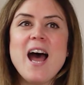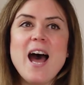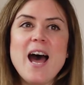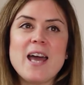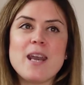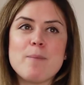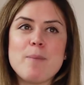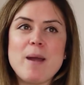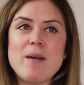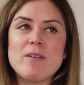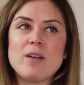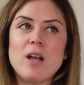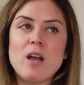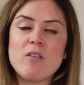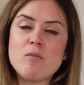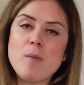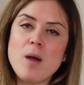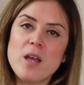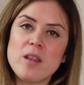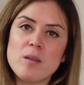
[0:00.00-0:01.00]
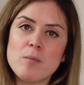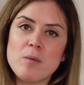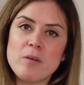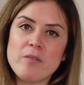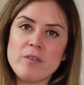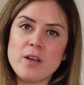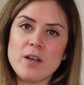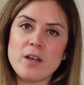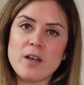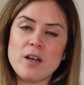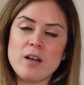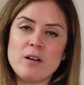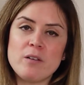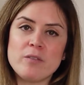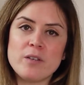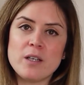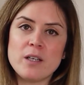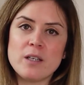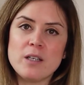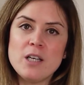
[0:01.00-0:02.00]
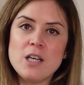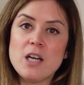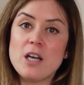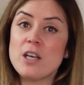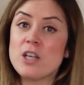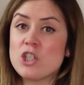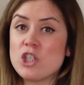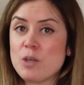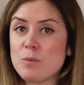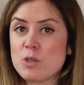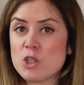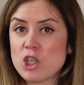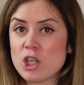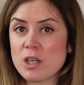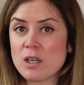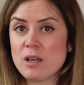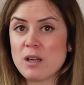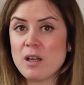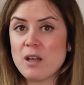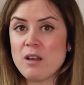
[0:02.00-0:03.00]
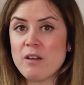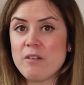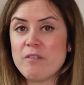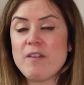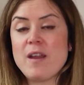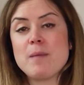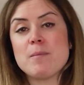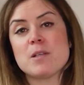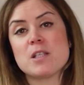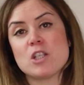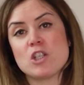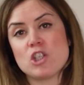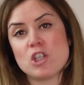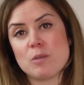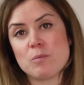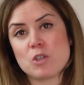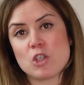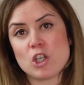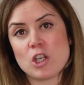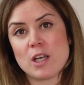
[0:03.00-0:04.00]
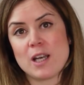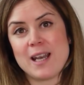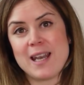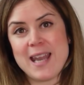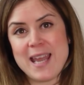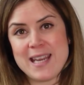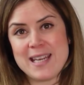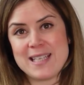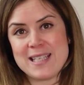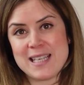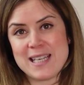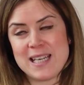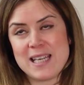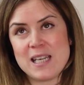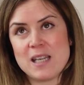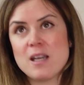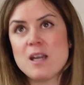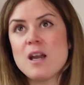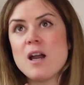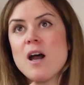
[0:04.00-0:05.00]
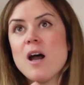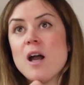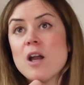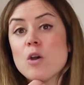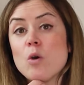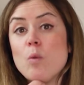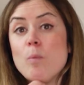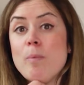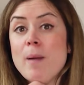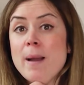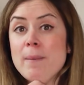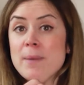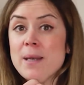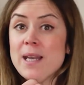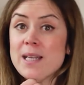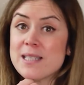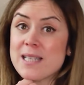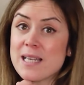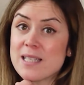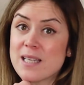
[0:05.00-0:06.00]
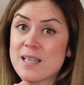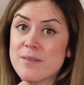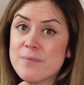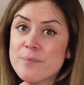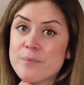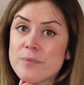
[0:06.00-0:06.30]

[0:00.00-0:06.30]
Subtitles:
And apparently I remind them of an famous Egyptian lady called Bamba the Upper,